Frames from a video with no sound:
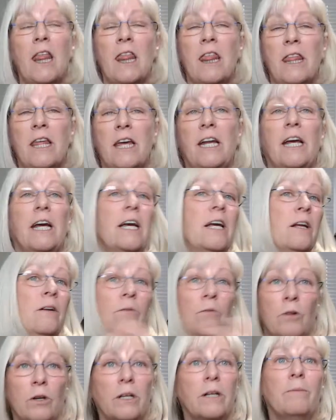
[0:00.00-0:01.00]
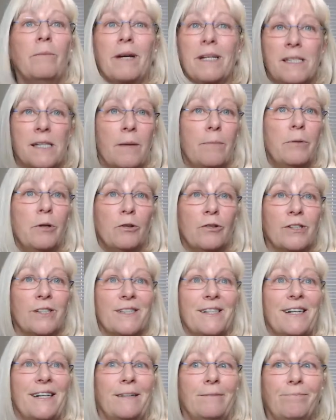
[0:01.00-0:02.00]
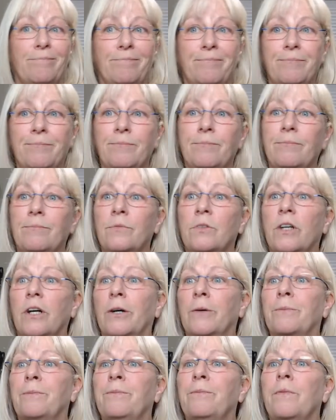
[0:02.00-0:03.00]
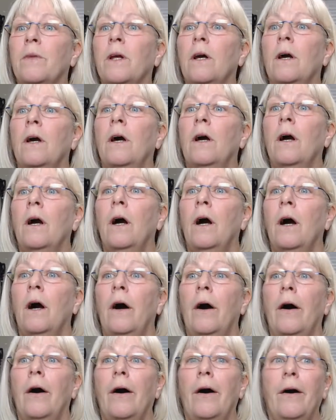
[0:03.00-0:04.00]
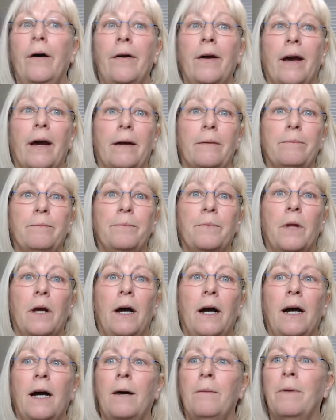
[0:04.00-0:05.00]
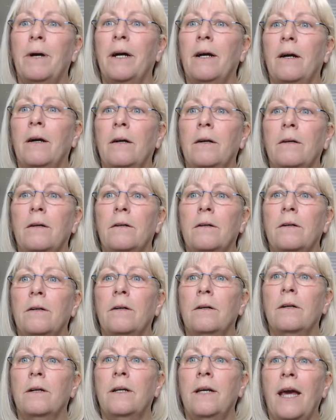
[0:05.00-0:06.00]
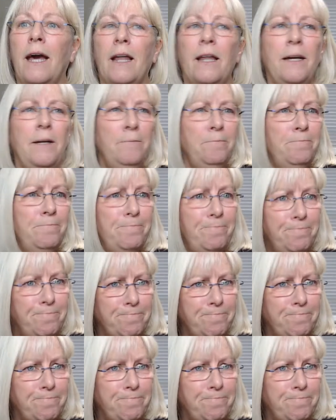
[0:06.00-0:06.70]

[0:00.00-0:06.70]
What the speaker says: then it can really mess up your design. So, okay. Kelly,